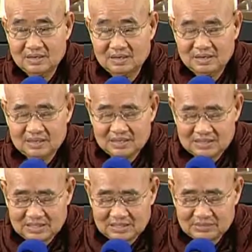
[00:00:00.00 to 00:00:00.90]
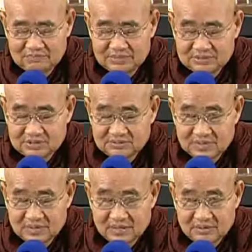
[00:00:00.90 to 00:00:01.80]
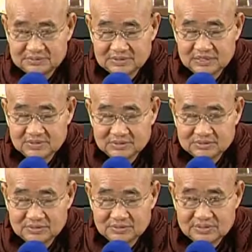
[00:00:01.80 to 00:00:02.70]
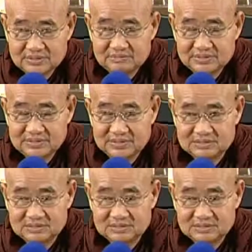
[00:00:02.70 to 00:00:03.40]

At that time, visible object also limited.